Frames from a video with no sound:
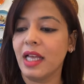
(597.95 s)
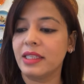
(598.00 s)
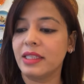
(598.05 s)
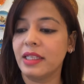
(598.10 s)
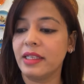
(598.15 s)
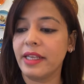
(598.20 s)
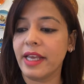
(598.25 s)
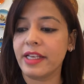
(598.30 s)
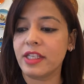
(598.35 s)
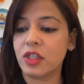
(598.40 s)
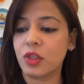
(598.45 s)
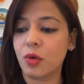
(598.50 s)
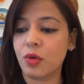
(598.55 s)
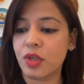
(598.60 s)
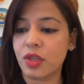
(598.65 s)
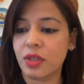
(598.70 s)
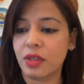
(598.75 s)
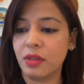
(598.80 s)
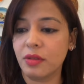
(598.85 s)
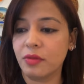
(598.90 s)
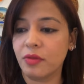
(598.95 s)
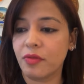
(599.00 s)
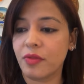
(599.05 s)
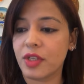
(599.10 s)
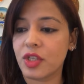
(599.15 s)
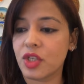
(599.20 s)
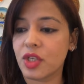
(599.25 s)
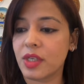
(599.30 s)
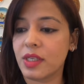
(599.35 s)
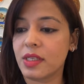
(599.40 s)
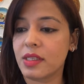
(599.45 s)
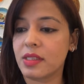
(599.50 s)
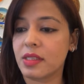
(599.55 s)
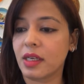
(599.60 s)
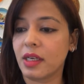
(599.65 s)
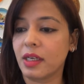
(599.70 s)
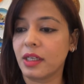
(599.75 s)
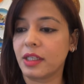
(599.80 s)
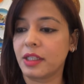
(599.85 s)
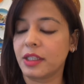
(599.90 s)
The next question, which
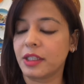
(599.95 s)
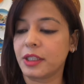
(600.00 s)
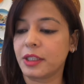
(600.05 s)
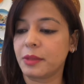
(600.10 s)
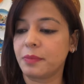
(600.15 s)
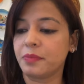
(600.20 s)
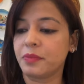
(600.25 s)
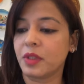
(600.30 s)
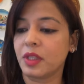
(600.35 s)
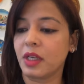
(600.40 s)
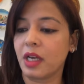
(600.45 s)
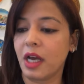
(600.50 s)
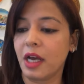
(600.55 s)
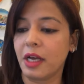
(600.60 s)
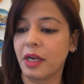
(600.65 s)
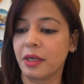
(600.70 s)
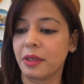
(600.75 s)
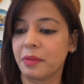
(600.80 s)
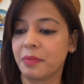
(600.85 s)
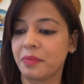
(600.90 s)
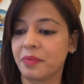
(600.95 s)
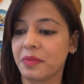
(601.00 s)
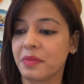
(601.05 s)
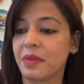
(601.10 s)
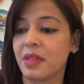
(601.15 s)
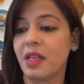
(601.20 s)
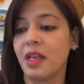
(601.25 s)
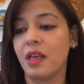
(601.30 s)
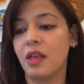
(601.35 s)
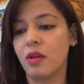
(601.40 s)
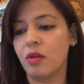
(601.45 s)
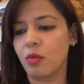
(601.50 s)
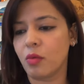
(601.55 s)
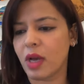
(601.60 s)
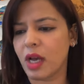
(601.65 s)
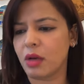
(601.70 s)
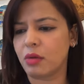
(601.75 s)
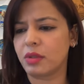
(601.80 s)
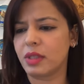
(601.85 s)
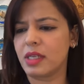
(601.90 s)
is wow,
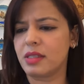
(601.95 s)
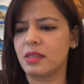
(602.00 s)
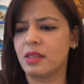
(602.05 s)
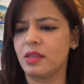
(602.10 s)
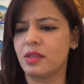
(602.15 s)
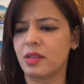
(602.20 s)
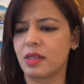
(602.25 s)
that's